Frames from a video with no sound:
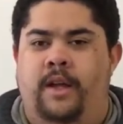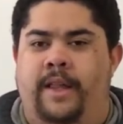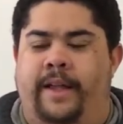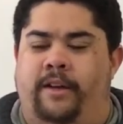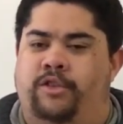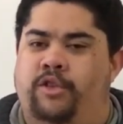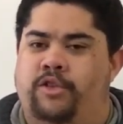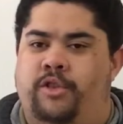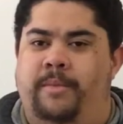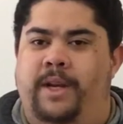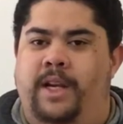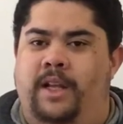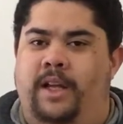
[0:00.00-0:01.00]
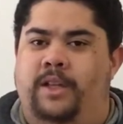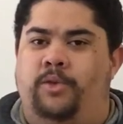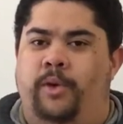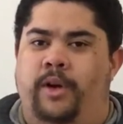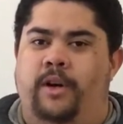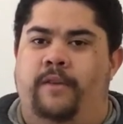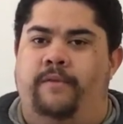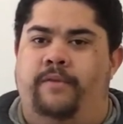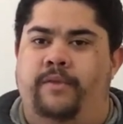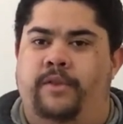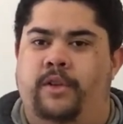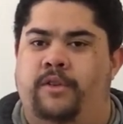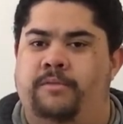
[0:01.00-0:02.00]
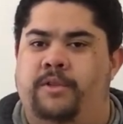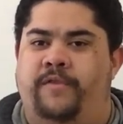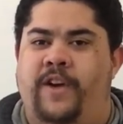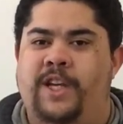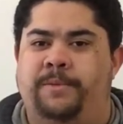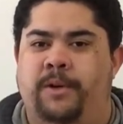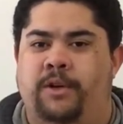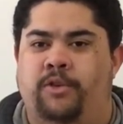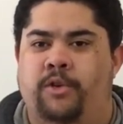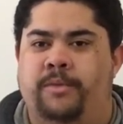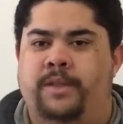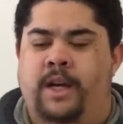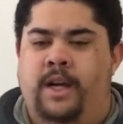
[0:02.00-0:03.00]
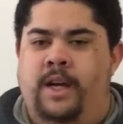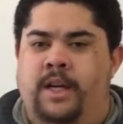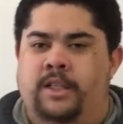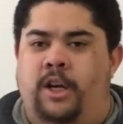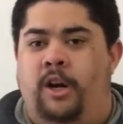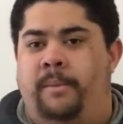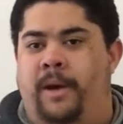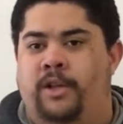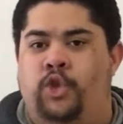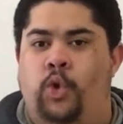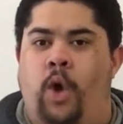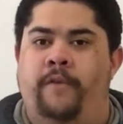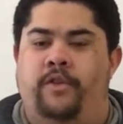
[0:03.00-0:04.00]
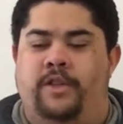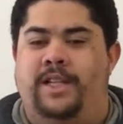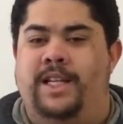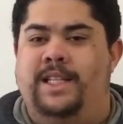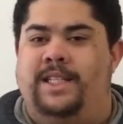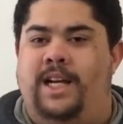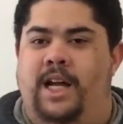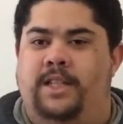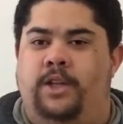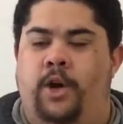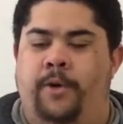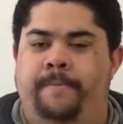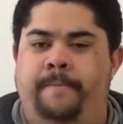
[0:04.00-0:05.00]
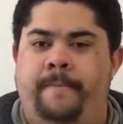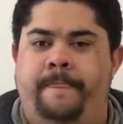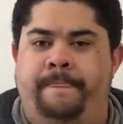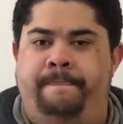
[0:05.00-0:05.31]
like on social media, like Twitter and some of these Facebook groups, talking about duo versus inside zone.